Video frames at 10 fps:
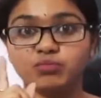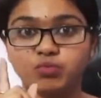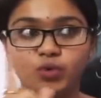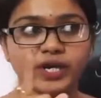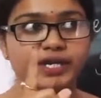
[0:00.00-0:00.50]

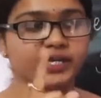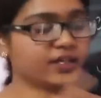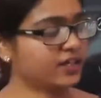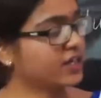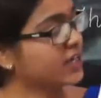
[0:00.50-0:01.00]
boy.
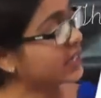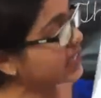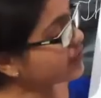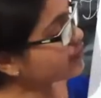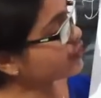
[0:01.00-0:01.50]

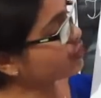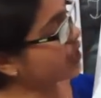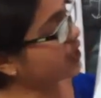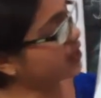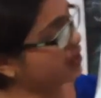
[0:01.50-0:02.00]
If you
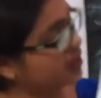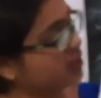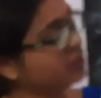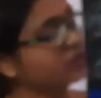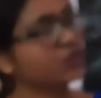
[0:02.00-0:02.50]
are
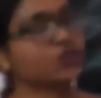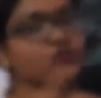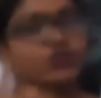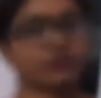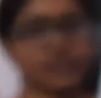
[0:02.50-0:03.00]
girl, so
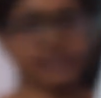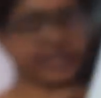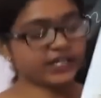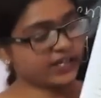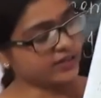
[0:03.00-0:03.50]
you will
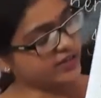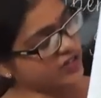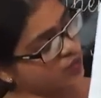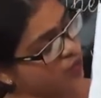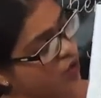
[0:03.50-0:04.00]
tick in this
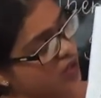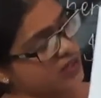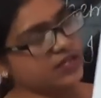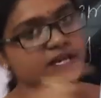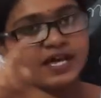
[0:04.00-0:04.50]
box,
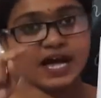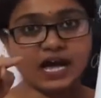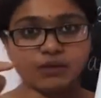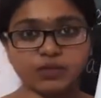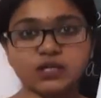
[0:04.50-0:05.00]

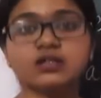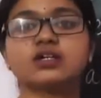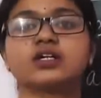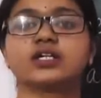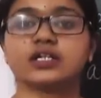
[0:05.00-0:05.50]
I'm a
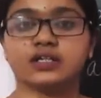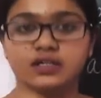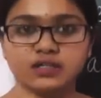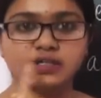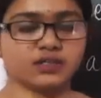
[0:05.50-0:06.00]

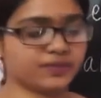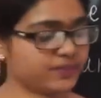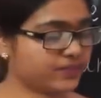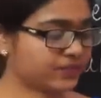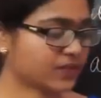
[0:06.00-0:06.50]
girl.
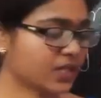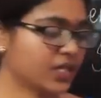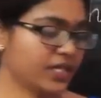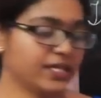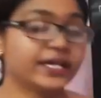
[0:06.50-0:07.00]

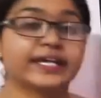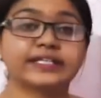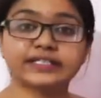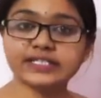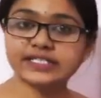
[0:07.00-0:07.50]
In
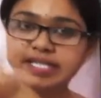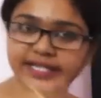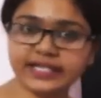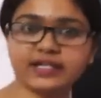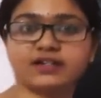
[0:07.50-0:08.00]
the
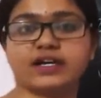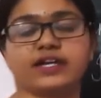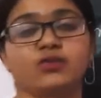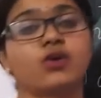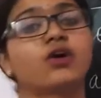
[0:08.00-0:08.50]
second
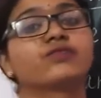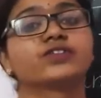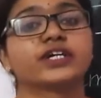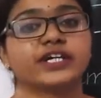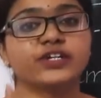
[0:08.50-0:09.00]
line of
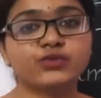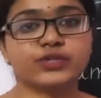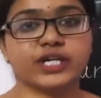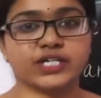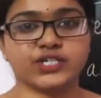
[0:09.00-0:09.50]
the
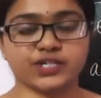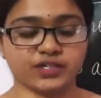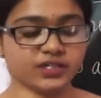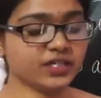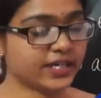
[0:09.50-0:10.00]

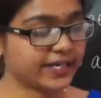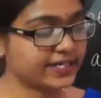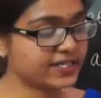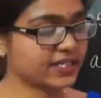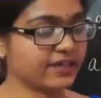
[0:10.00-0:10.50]
introduction, it
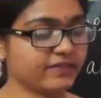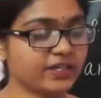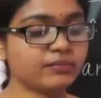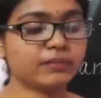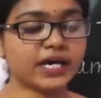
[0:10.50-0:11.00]
is
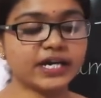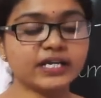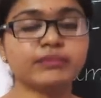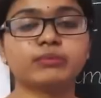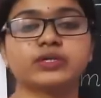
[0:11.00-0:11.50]
given my
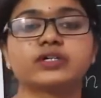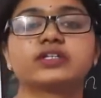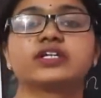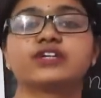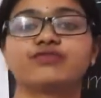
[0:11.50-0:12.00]

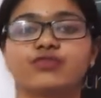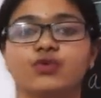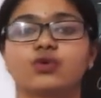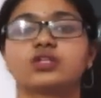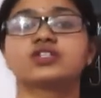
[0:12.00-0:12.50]
birthday
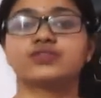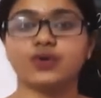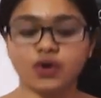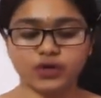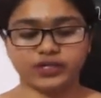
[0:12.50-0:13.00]
falls
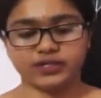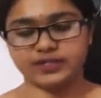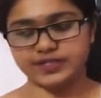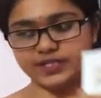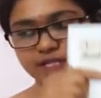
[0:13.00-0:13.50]
on.
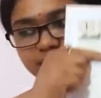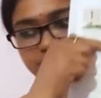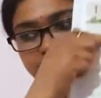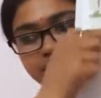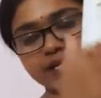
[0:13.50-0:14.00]
See,
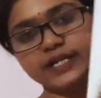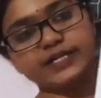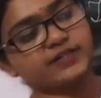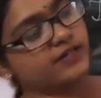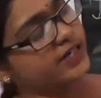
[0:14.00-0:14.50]
it
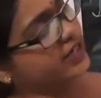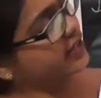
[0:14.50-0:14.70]
is written